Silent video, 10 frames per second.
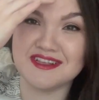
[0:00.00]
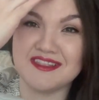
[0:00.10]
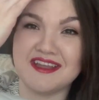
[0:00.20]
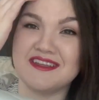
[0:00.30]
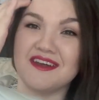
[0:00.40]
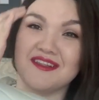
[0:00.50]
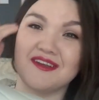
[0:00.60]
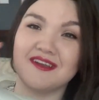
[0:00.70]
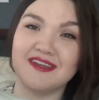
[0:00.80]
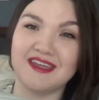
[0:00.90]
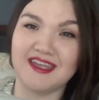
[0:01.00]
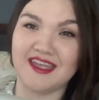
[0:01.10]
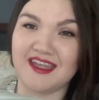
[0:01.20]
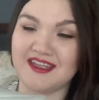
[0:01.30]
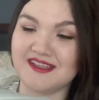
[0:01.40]
light color
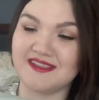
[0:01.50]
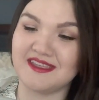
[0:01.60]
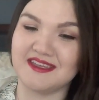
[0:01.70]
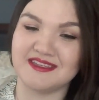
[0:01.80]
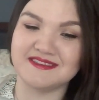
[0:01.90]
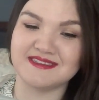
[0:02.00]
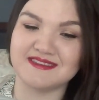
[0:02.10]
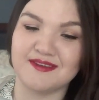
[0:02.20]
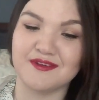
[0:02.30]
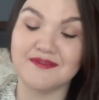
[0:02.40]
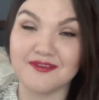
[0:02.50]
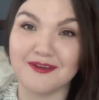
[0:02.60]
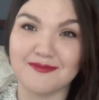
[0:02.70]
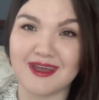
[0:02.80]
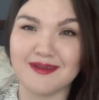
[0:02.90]
and it's different
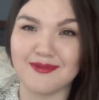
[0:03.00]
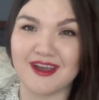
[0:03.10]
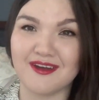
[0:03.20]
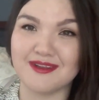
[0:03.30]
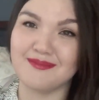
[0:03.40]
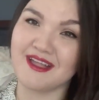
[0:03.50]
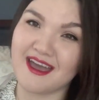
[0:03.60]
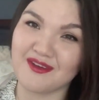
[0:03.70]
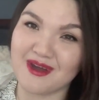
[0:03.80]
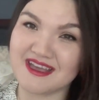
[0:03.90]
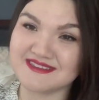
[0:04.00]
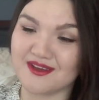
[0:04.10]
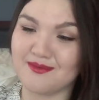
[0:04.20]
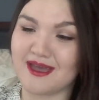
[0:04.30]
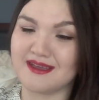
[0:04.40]
from my brown and black
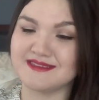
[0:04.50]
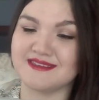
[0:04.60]
YSL bags.